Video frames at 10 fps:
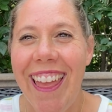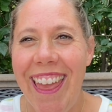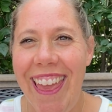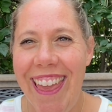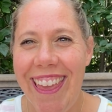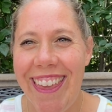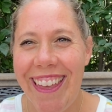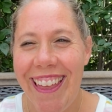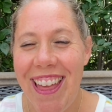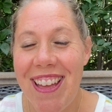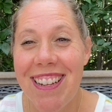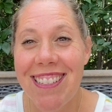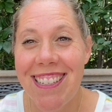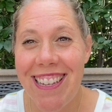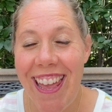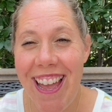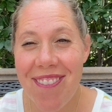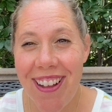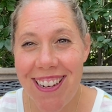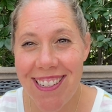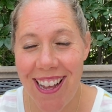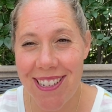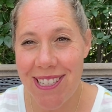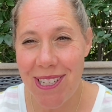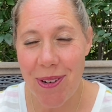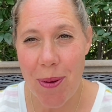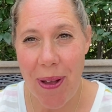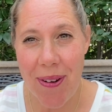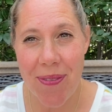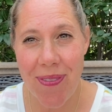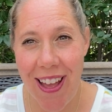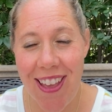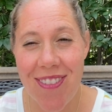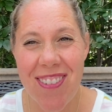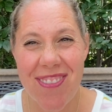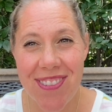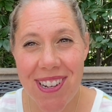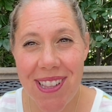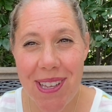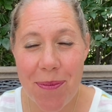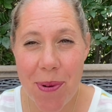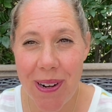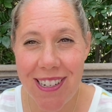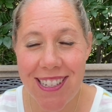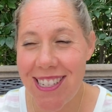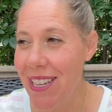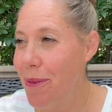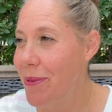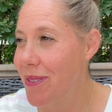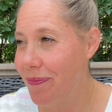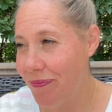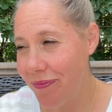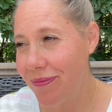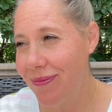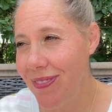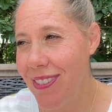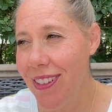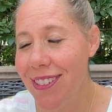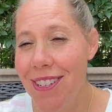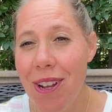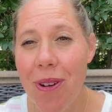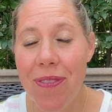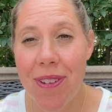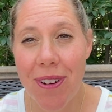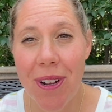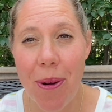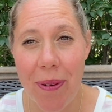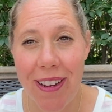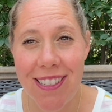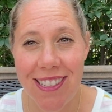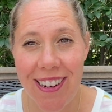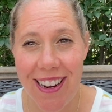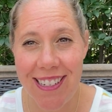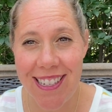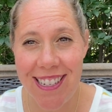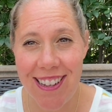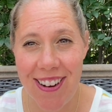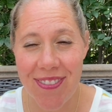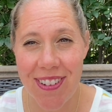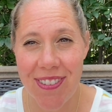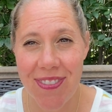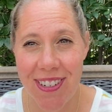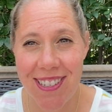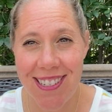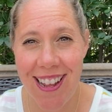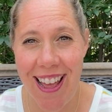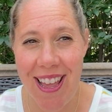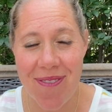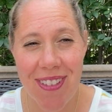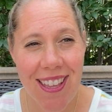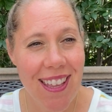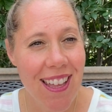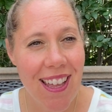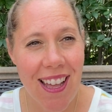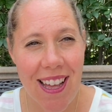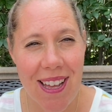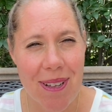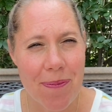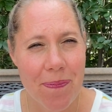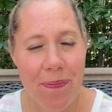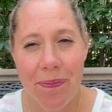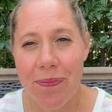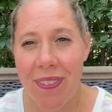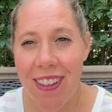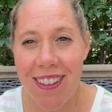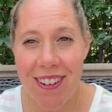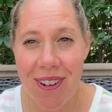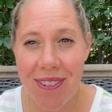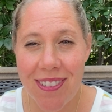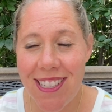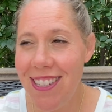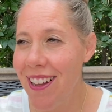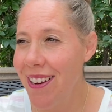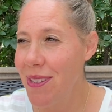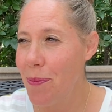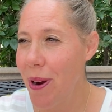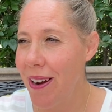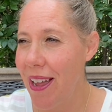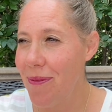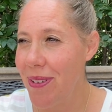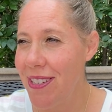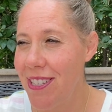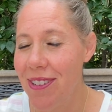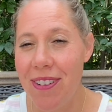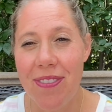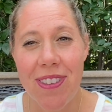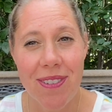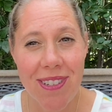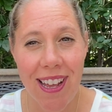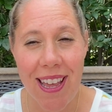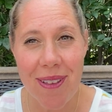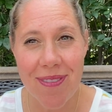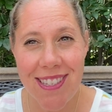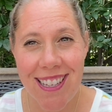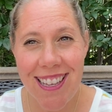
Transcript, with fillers: Hey, today I want to talk to you about five really important tips to know if you were going to Grand Teton for the first time. Um, you know, Teton is a park I've been to a few times